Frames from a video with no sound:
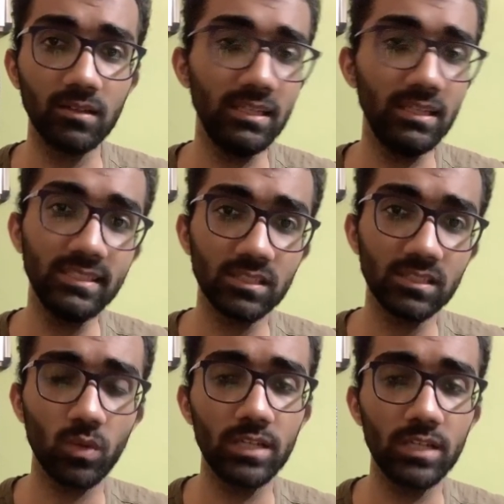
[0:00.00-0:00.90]
easiest
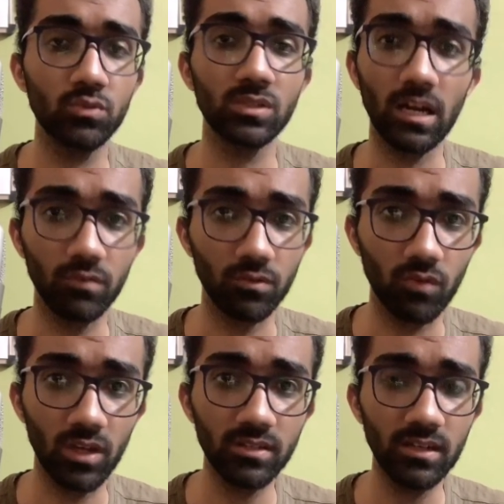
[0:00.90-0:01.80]
way is to start with
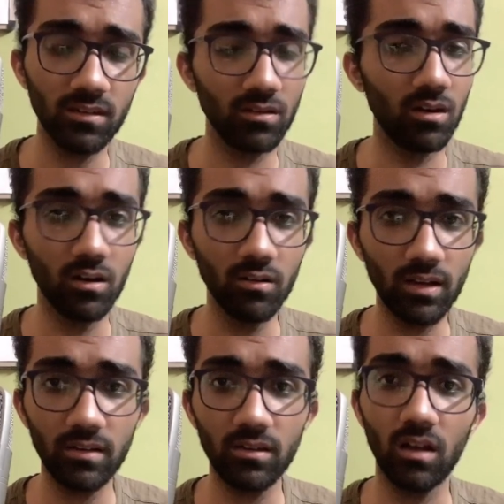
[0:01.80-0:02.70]
front end learn
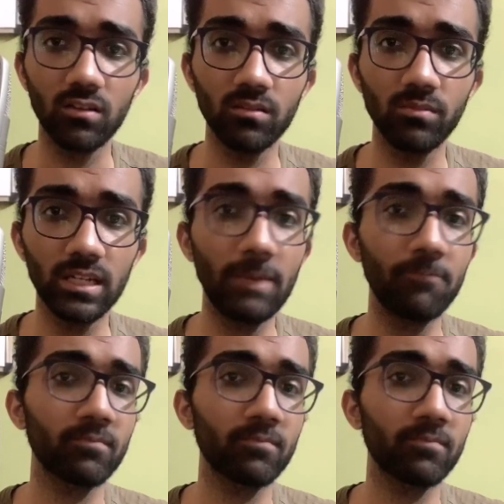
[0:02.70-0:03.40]
it a little bit